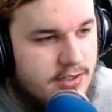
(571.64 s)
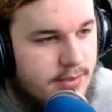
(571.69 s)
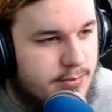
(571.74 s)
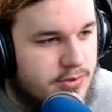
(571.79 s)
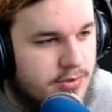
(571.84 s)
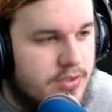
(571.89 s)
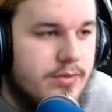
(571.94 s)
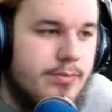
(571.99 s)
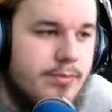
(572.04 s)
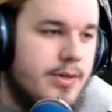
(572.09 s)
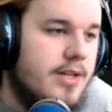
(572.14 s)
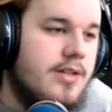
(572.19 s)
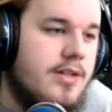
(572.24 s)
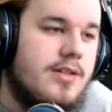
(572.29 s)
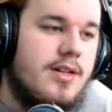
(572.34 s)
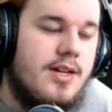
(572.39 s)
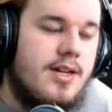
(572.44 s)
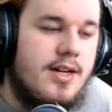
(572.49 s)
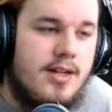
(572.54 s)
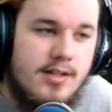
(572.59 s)
episode, but
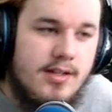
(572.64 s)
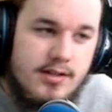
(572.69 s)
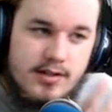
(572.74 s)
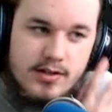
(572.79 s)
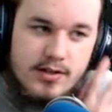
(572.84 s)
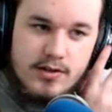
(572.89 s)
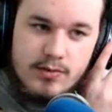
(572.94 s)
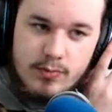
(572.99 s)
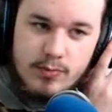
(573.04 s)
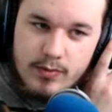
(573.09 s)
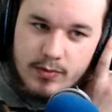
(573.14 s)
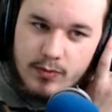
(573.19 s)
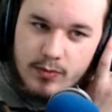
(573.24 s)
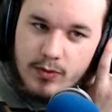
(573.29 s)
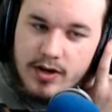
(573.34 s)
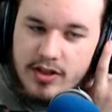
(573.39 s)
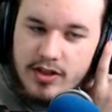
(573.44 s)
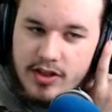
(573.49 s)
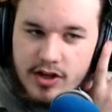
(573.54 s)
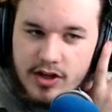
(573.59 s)
uh,
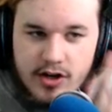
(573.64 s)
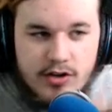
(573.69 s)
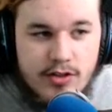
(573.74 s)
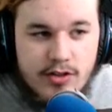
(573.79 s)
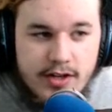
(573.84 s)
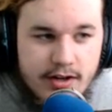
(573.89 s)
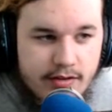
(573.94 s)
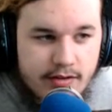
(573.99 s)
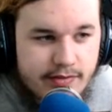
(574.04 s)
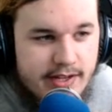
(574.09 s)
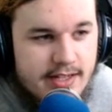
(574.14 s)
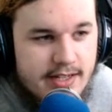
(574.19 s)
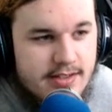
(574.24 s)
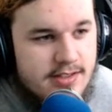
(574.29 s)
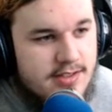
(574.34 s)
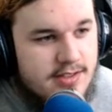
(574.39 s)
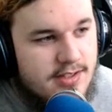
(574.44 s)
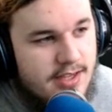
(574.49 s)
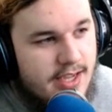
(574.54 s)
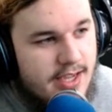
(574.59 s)
one of the earlier
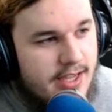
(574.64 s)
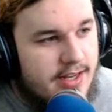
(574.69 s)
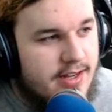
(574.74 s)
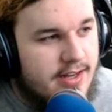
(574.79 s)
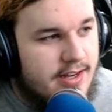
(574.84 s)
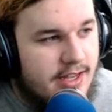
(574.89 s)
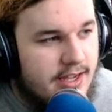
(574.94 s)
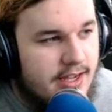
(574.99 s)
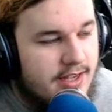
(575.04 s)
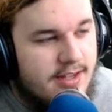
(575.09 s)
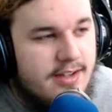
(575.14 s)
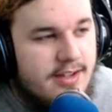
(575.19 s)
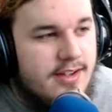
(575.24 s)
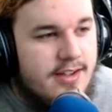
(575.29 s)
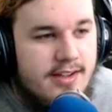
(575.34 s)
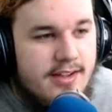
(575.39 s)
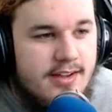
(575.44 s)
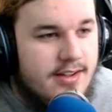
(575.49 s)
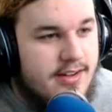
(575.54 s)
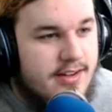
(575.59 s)
vids, and. Uh,
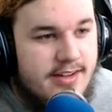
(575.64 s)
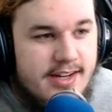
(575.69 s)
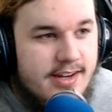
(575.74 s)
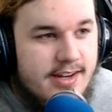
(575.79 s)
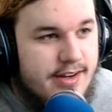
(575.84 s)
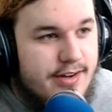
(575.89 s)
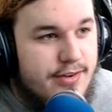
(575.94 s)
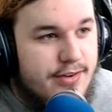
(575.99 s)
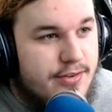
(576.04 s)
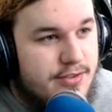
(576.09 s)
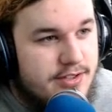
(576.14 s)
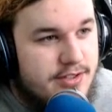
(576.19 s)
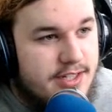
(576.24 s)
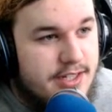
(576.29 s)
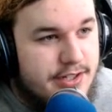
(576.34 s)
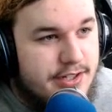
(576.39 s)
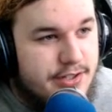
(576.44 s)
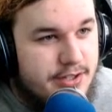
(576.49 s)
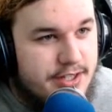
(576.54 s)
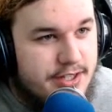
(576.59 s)
Didn't do,
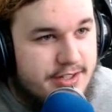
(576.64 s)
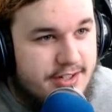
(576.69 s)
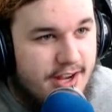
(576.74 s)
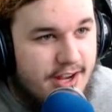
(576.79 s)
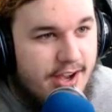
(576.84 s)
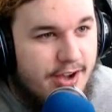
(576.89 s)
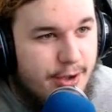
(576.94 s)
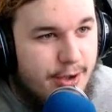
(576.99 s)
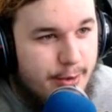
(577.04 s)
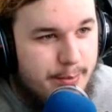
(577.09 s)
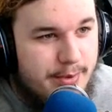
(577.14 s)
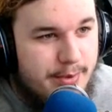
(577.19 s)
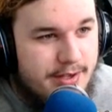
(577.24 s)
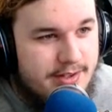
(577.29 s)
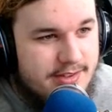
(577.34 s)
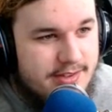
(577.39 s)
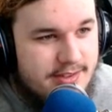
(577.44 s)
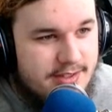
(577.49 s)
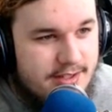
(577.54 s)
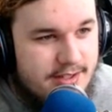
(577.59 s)
didn't do a good job.
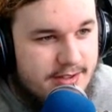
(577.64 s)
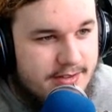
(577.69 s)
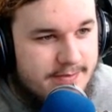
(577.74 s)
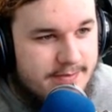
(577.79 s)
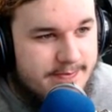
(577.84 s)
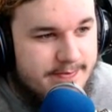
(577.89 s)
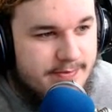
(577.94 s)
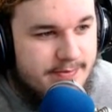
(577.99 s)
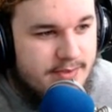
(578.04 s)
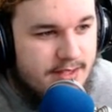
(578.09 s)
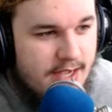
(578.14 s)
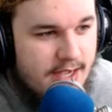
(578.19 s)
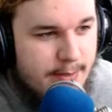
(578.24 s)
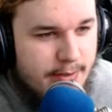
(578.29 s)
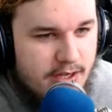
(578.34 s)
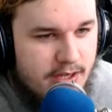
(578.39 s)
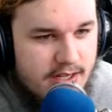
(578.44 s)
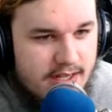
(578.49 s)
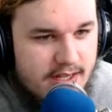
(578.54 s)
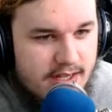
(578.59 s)
So, how am
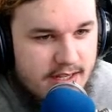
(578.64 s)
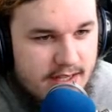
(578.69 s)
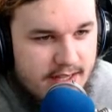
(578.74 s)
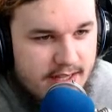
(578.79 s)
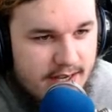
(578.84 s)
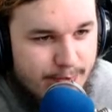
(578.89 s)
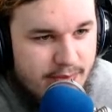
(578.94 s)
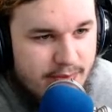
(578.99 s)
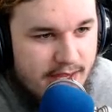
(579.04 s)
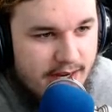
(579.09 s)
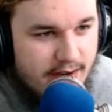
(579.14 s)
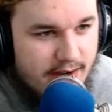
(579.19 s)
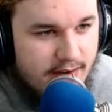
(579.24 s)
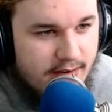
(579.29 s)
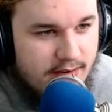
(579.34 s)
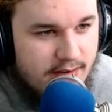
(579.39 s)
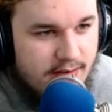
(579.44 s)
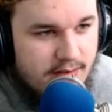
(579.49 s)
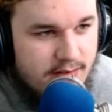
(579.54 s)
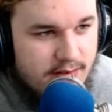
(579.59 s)
I gonna get up there?
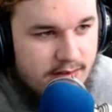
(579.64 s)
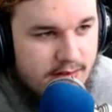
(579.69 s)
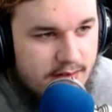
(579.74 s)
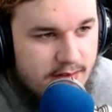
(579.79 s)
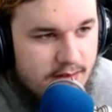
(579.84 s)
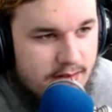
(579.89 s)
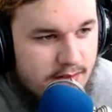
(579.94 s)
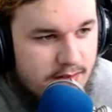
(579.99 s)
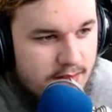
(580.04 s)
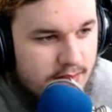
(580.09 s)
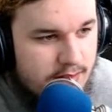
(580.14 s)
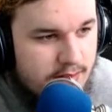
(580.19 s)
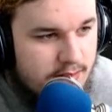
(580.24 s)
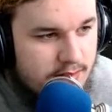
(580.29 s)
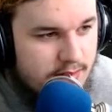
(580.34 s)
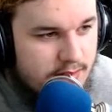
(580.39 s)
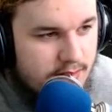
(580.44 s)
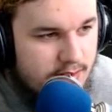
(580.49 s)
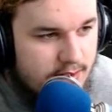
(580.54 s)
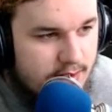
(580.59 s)

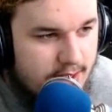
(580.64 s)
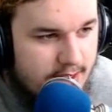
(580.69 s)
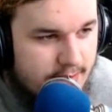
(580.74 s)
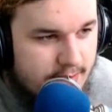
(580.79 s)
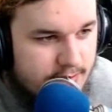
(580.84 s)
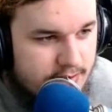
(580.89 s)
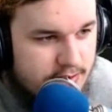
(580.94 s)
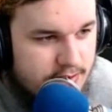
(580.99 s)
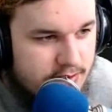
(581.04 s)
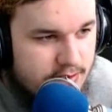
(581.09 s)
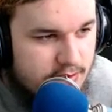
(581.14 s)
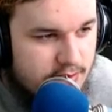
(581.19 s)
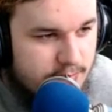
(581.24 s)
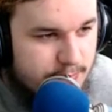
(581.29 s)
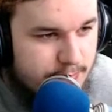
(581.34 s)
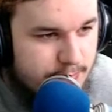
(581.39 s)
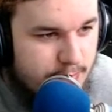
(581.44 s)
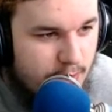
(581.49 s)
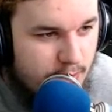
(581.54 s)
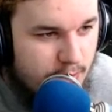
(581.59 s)
I
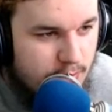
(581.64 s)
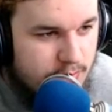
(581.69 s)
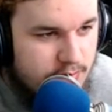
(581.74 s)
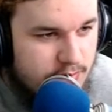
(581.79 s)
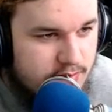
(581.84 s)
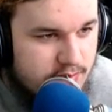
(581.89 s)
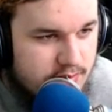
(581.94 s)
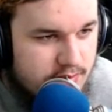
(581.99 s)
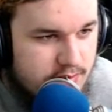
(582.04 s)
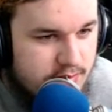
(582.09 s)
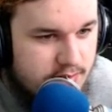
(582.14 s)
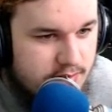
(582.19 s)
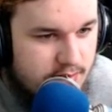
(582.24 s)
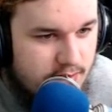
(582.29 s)
suppose